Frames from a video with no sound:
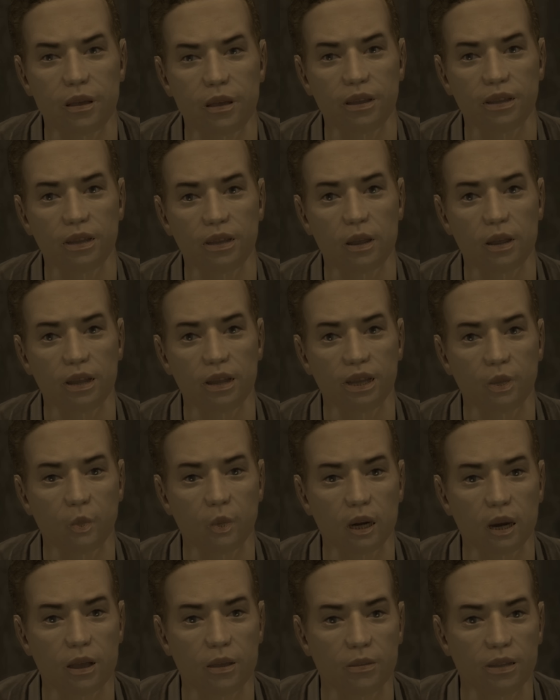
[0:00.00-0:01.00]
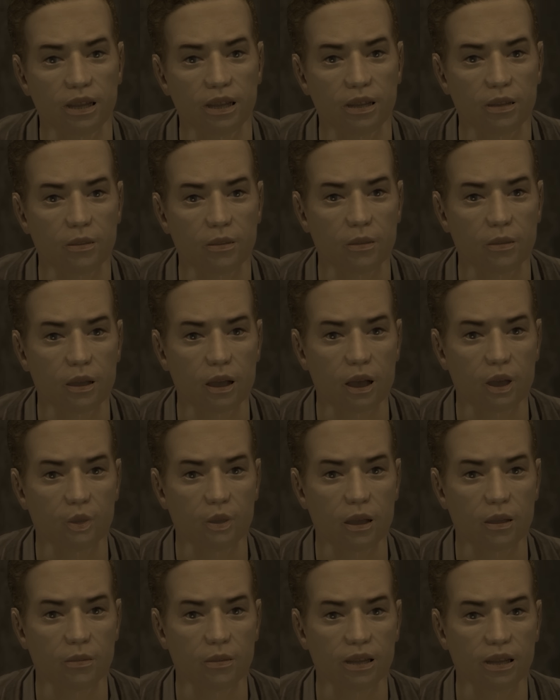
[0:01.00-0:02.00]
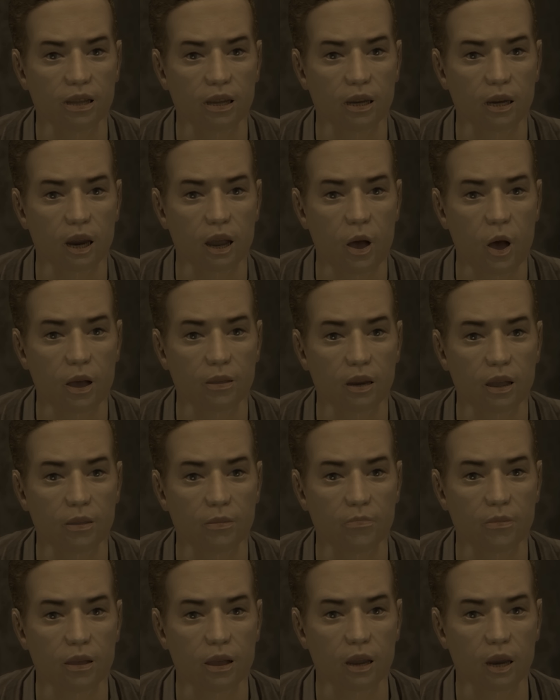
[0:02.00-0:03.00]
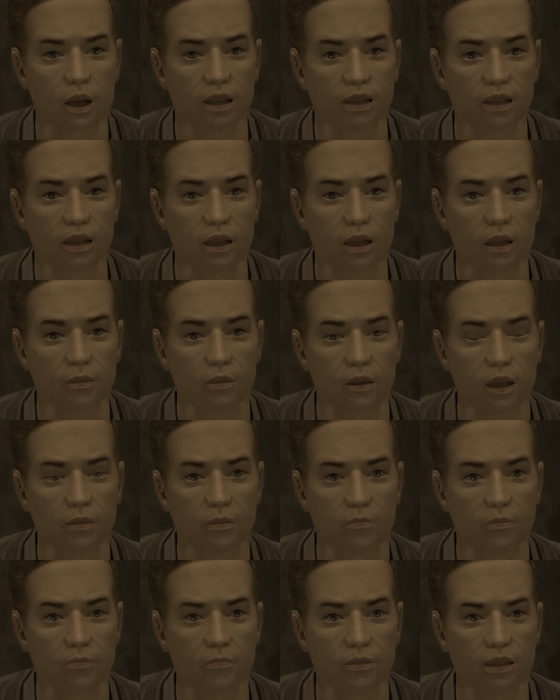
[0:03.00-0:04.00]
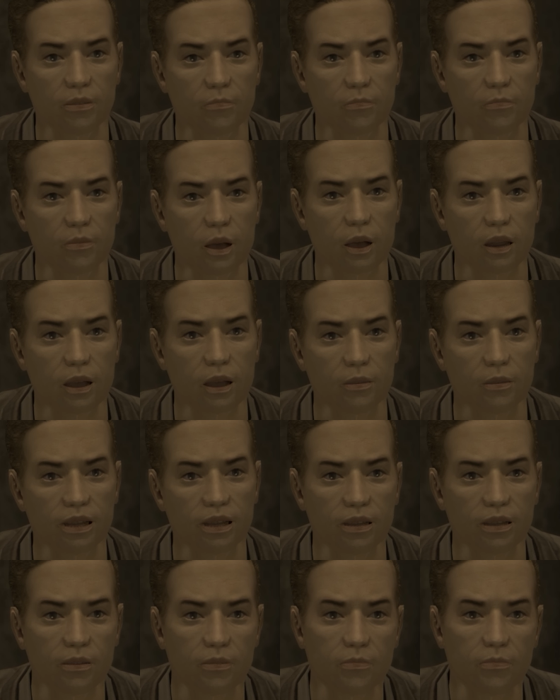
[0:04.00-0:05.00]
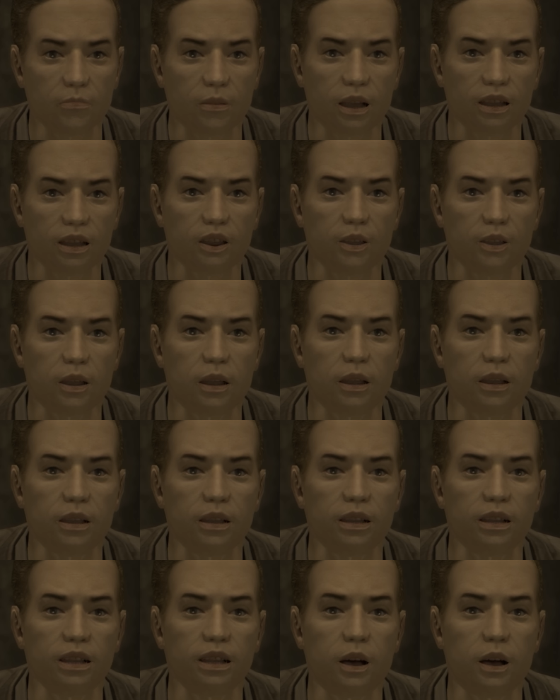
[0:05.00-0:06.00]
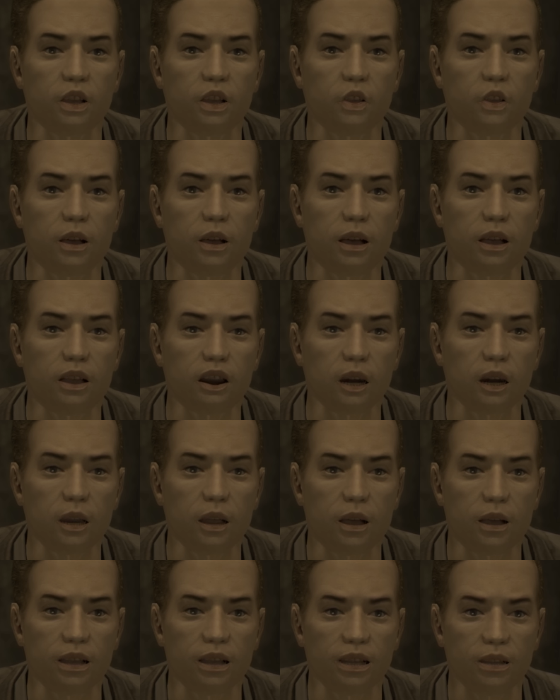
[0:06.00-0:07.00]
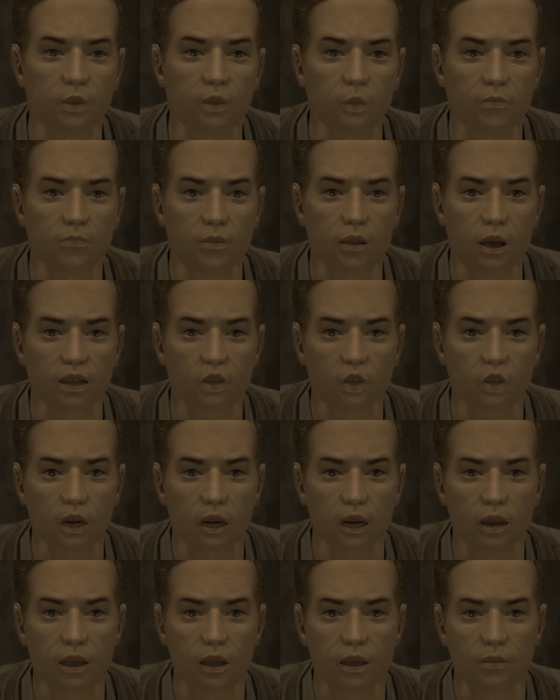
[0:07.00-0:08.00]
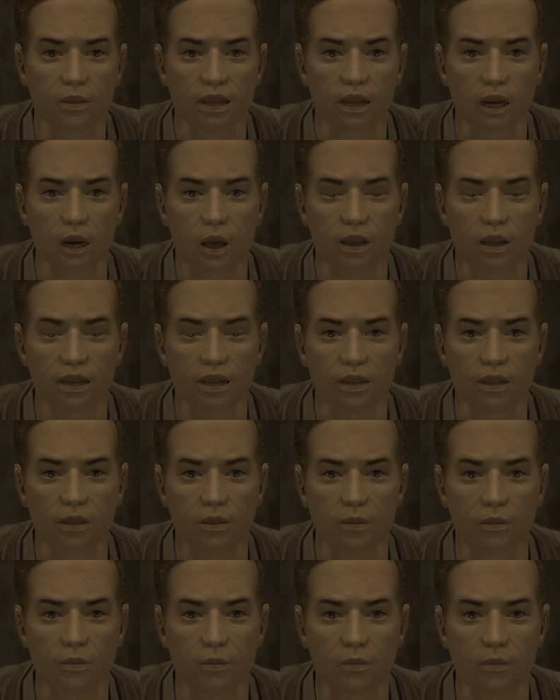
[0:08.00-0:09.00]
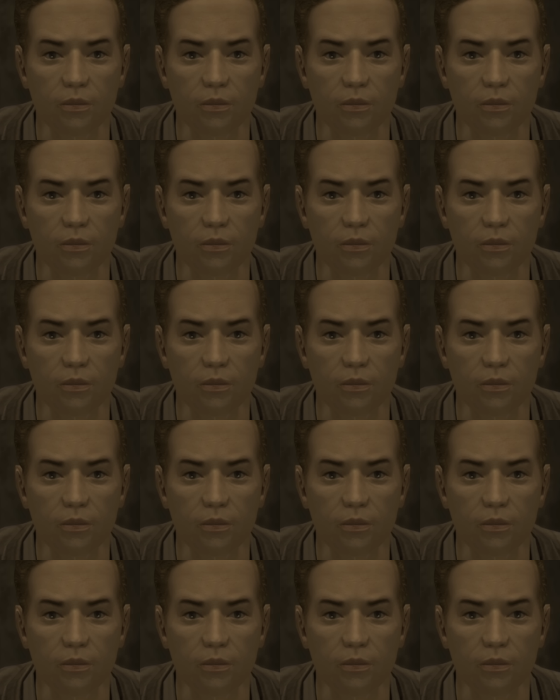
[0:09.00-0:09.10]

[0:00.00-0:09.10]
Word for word: Pat is too nice. Alright, I, I, now I like manners. I like people to be polite, but there is such a thing as too much niceness.